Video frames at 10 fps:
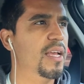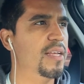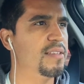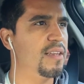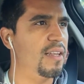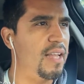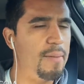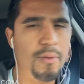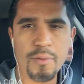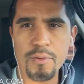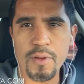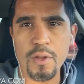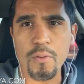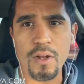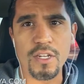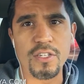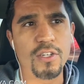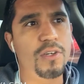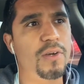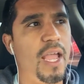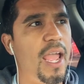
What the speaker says: is in alignment with what you want to do,